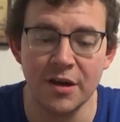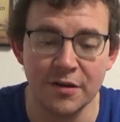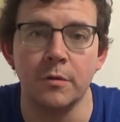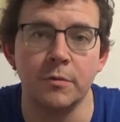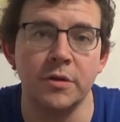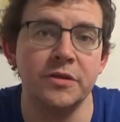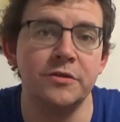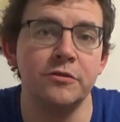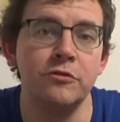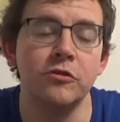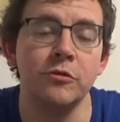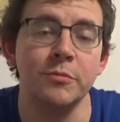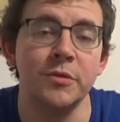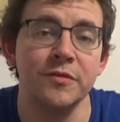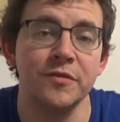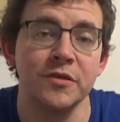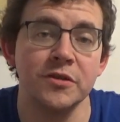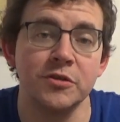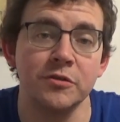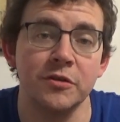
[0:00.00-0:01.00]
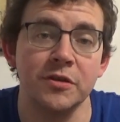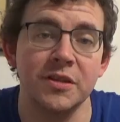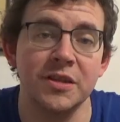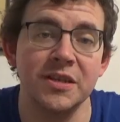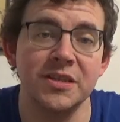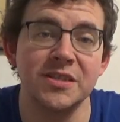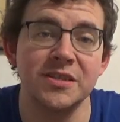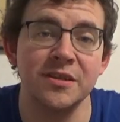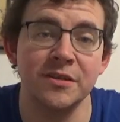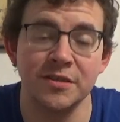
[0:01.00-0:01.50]
Well, I do hope you've enjoyed
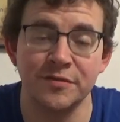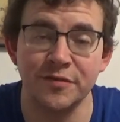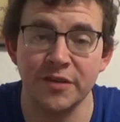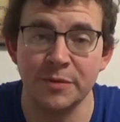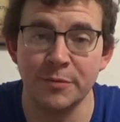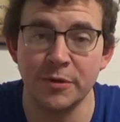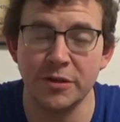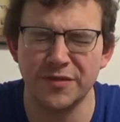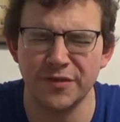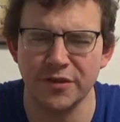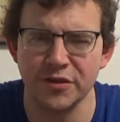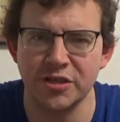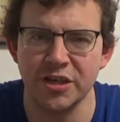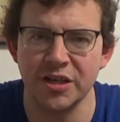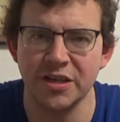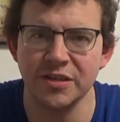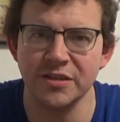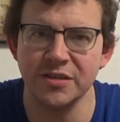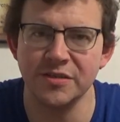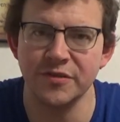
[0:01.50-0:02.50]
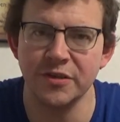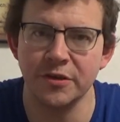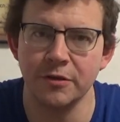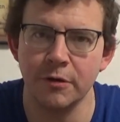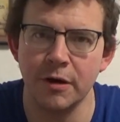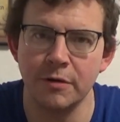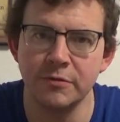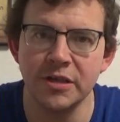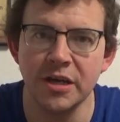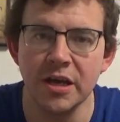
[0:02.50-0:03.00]
this. Thanks very much for checking this
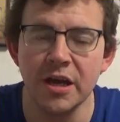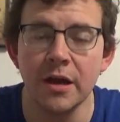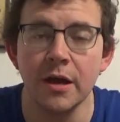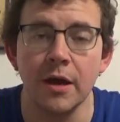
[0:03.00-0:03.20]
video out.